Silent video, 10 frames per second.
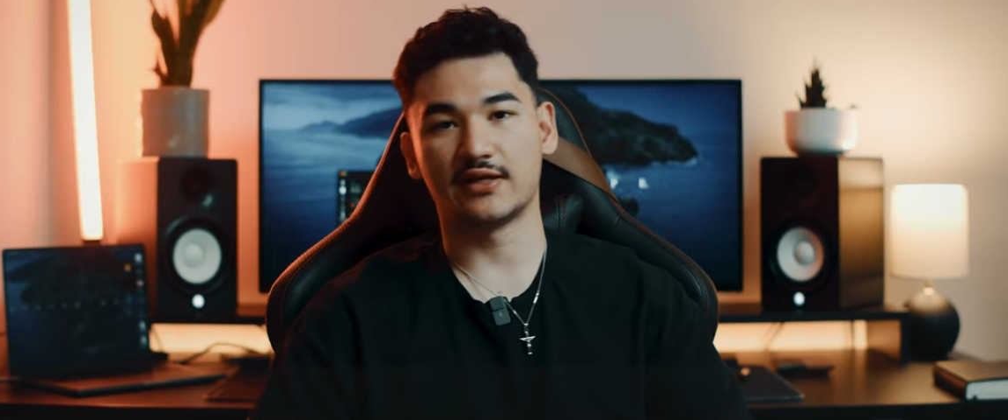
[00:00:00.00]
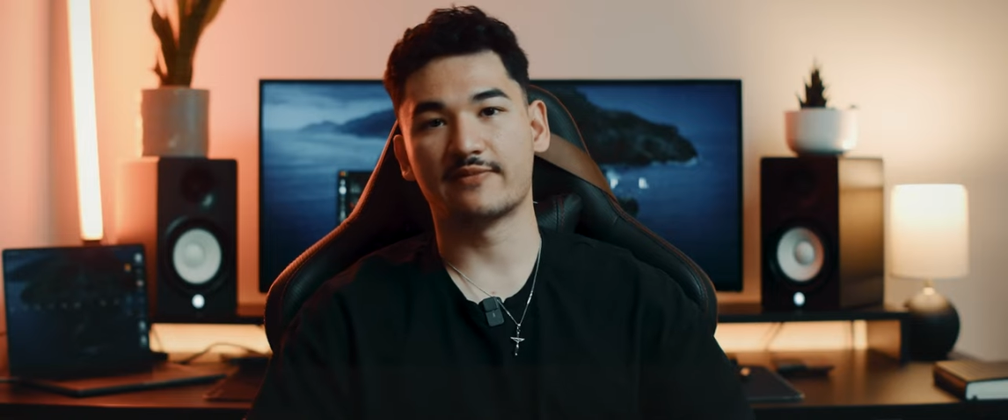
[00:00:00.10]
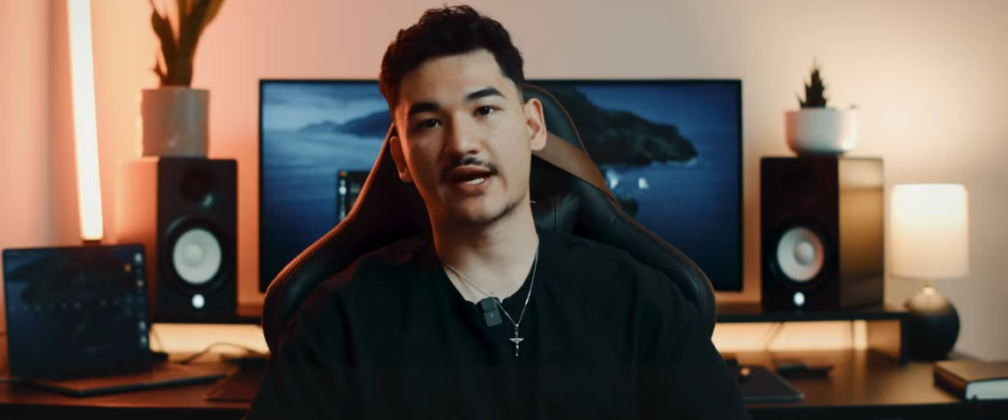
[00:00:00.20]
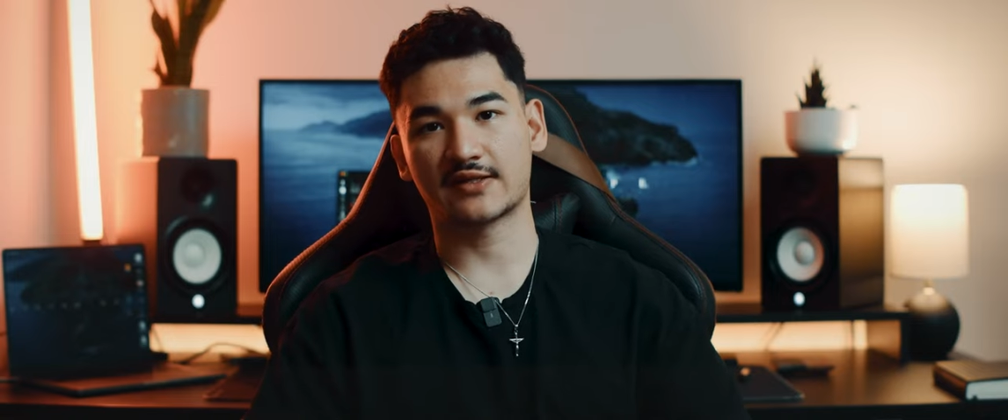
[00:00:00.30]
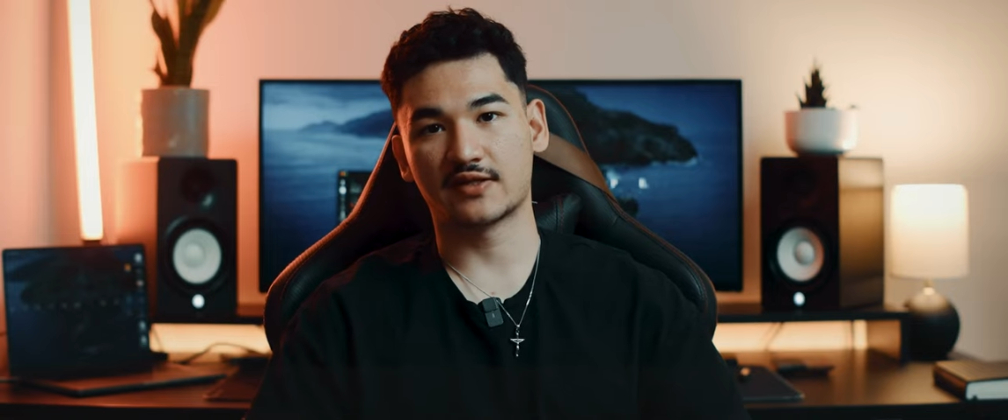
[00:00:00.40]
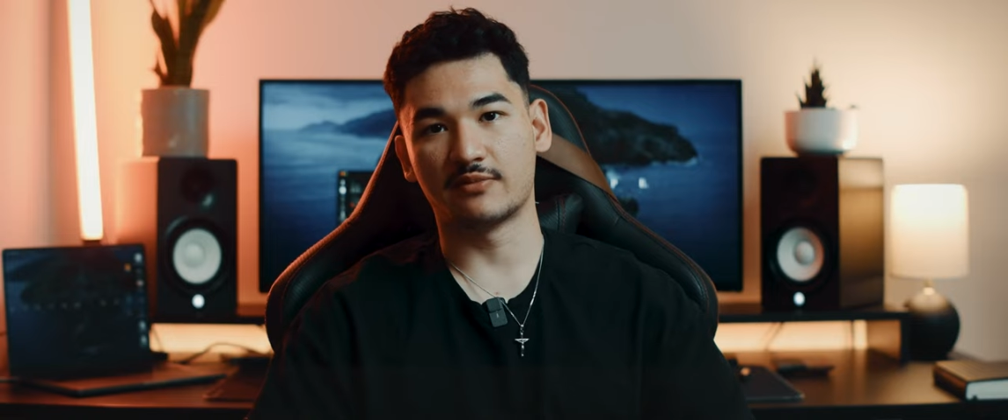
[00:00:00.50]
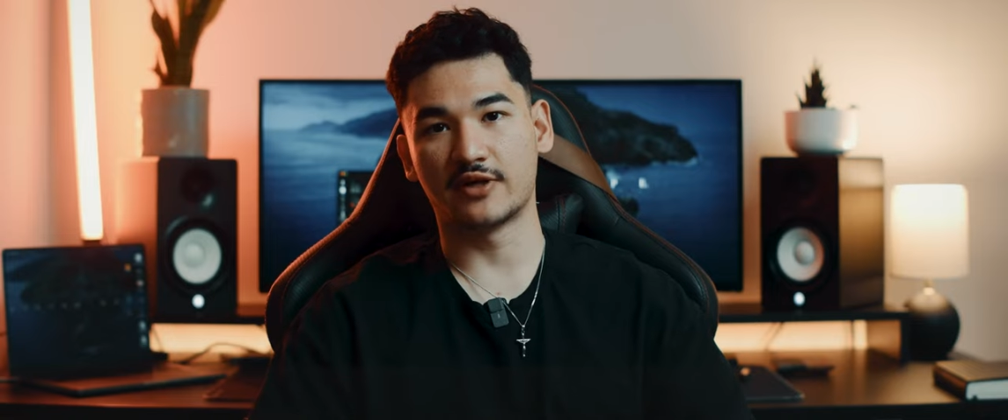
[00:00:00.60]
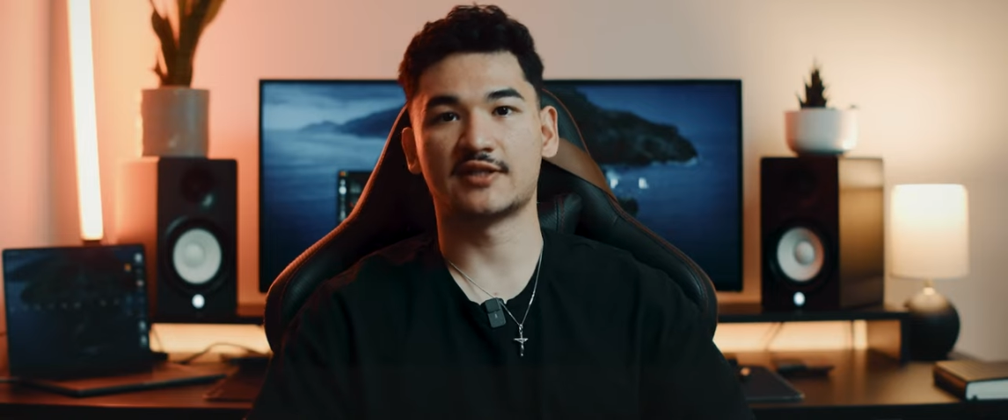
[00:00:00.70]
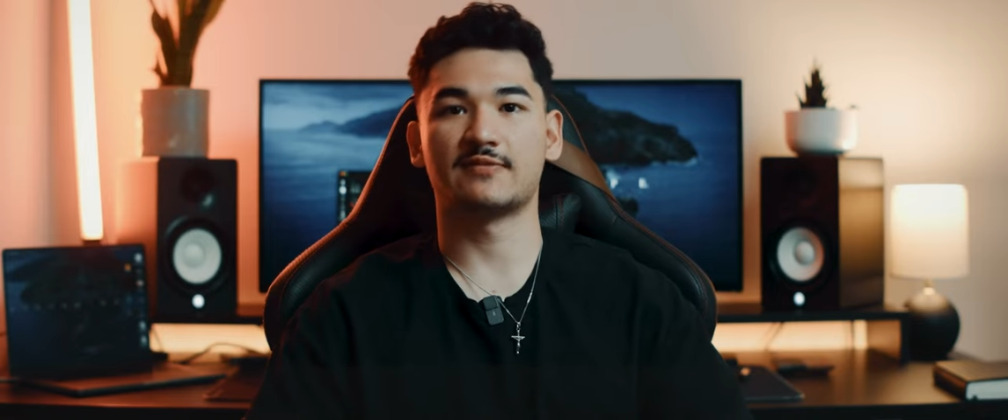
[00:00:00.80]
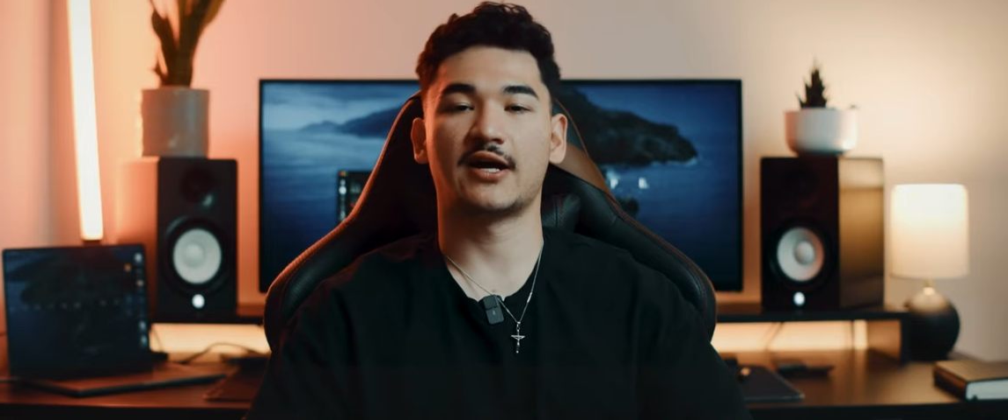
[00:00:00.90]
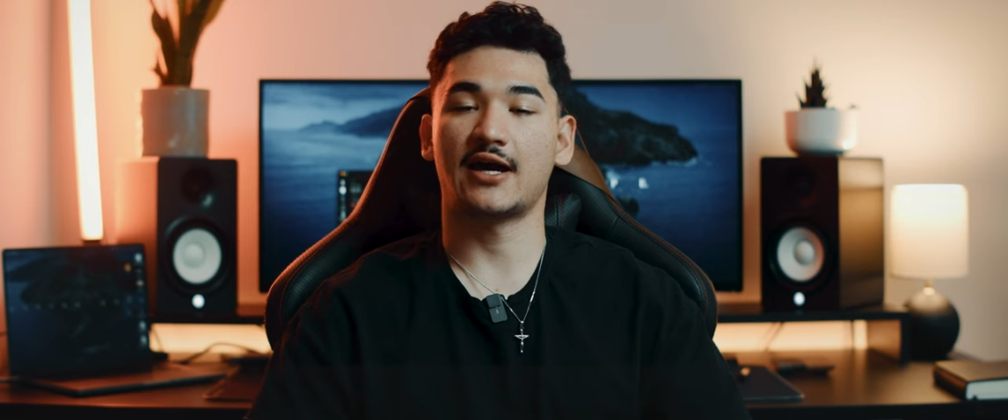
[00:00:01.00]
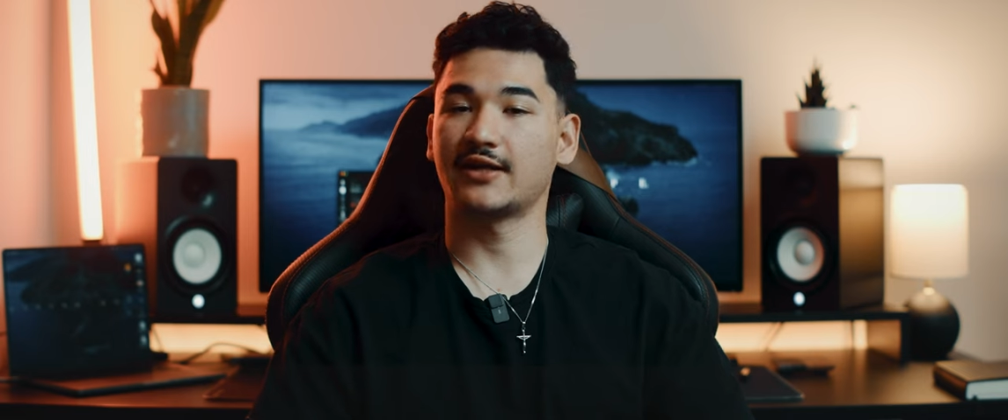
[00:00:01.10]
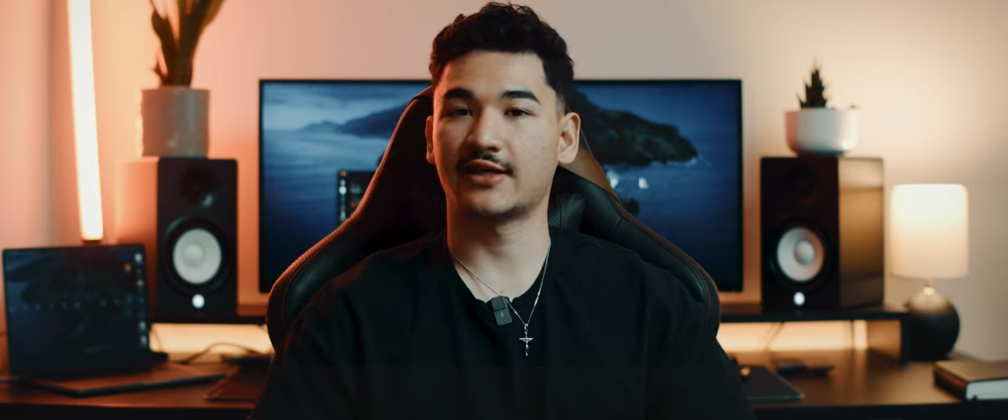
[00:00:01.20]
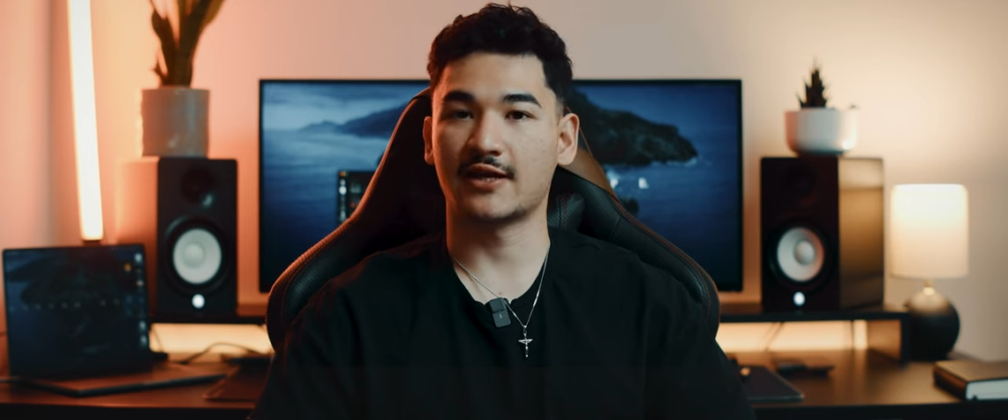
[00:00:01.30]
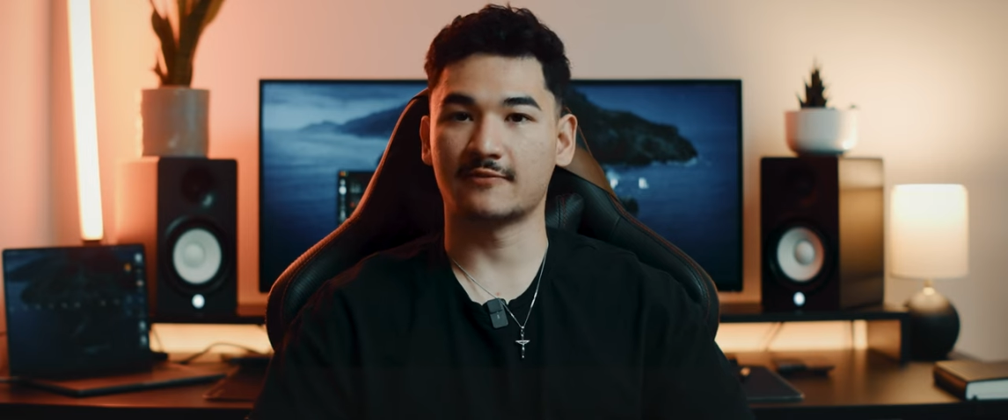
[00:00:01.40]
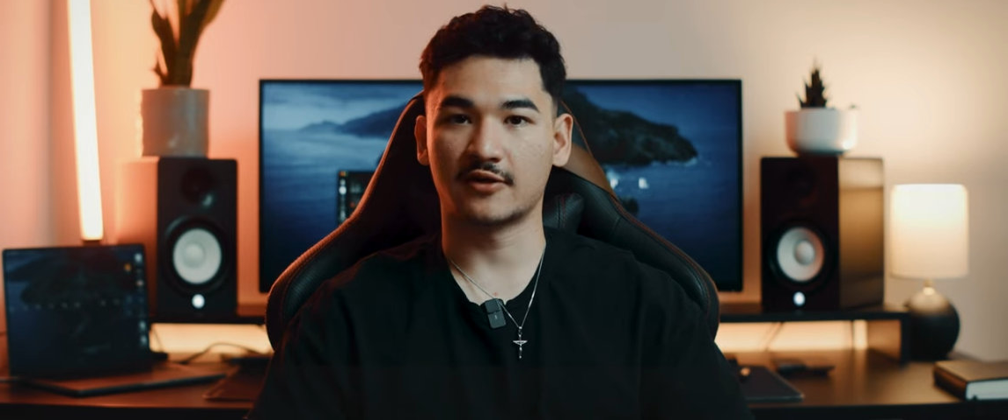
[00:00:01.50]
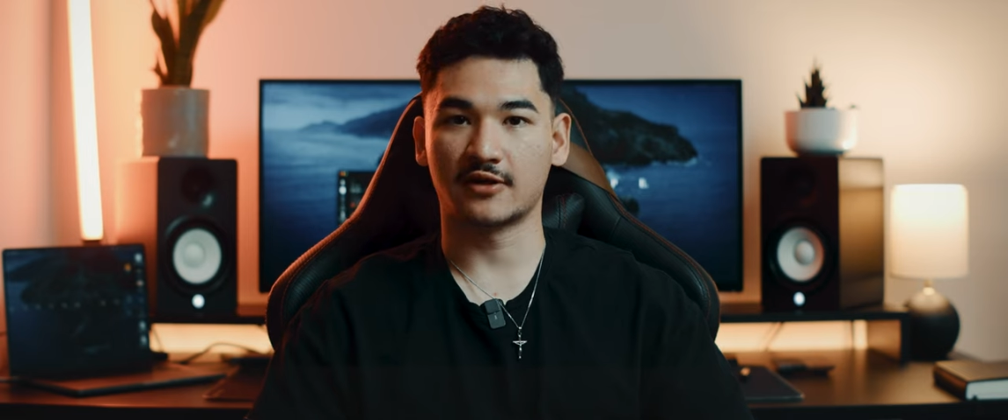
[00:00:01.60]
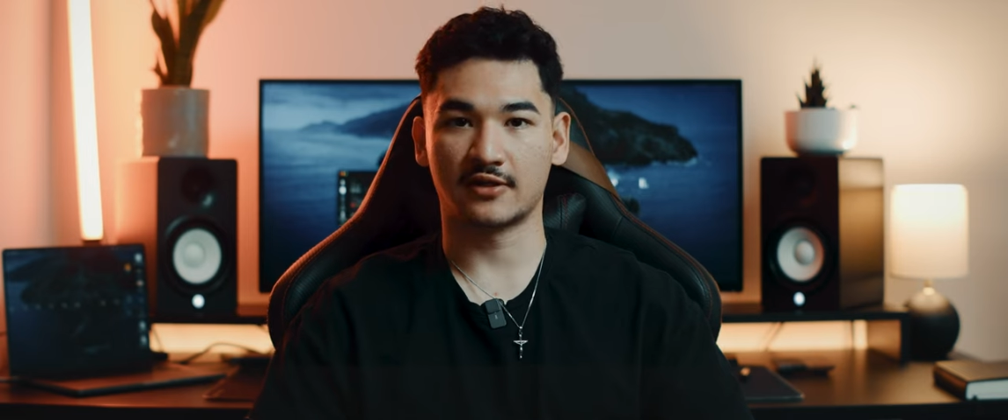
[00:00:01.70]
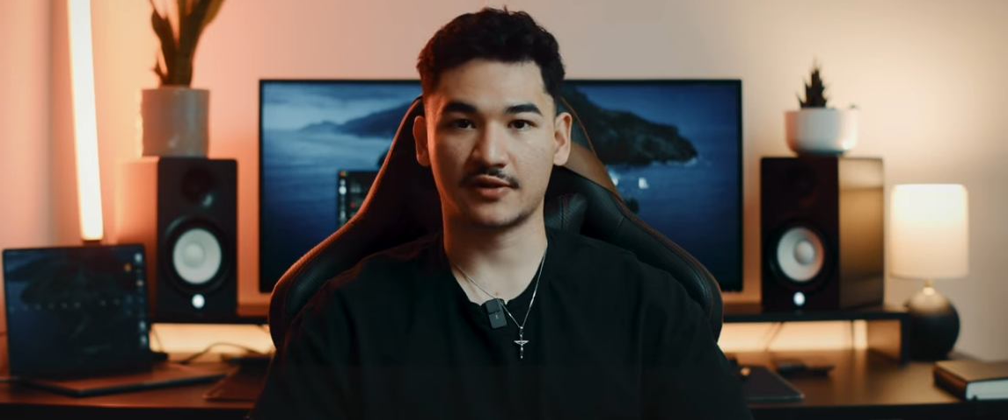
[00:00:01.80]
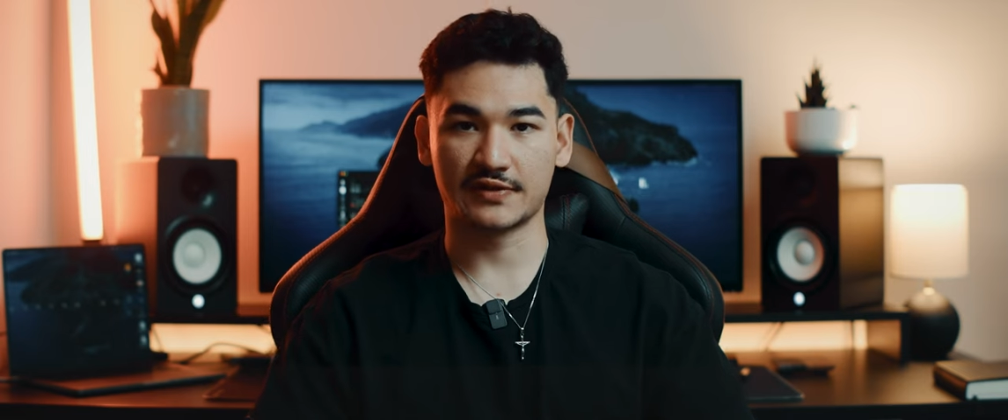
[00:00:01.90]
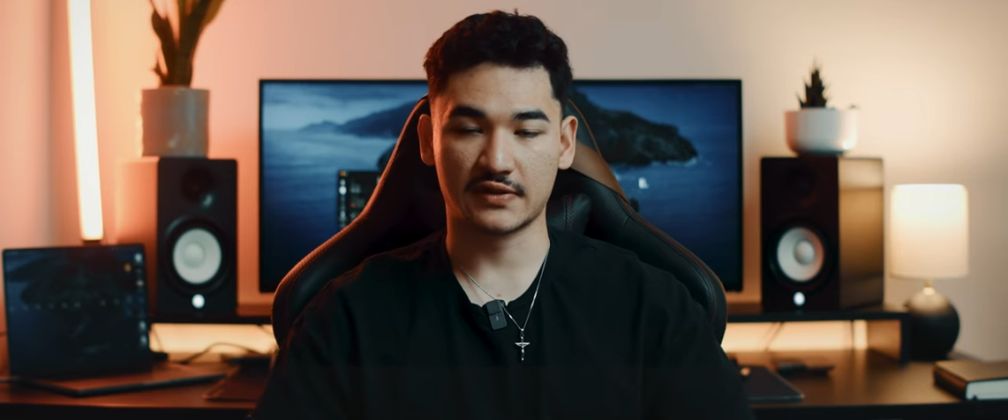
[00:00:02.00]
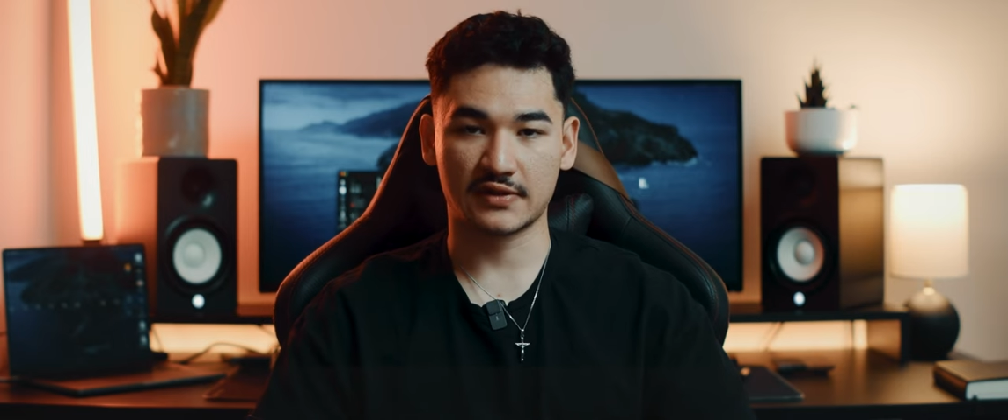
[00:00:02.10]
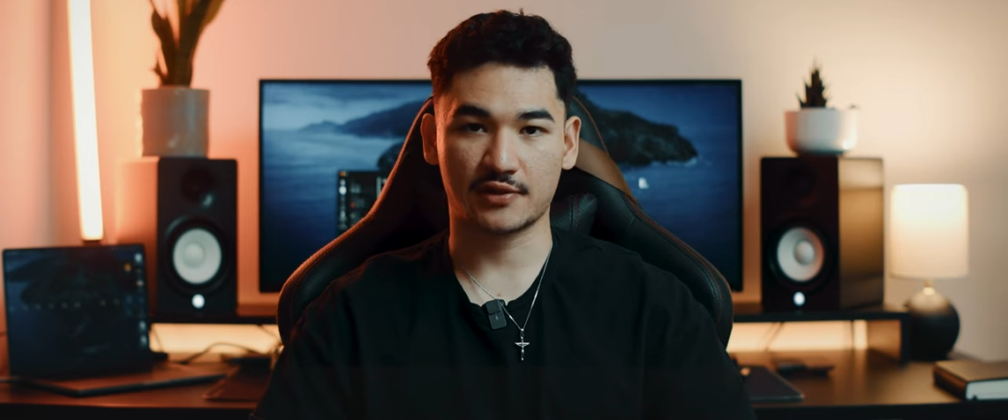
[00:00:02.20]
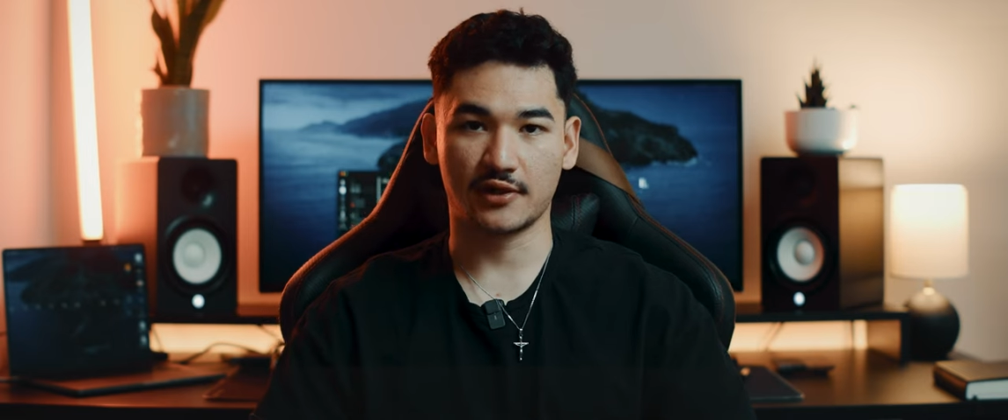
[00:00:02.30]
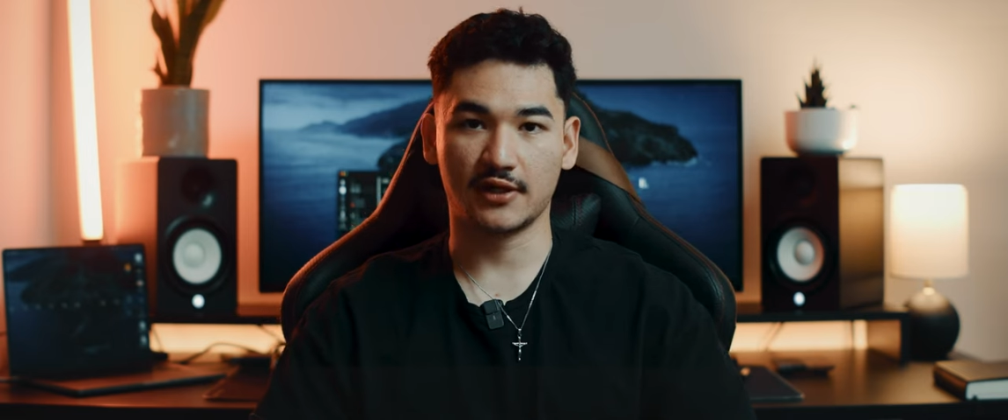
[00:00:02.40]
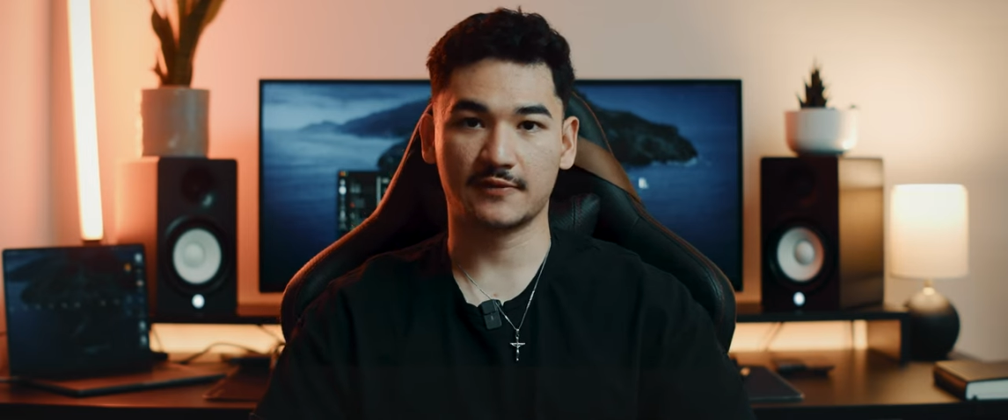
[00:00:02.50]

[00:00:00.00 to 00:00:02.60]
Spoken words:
get back to the buttons behind the camera and also the screen.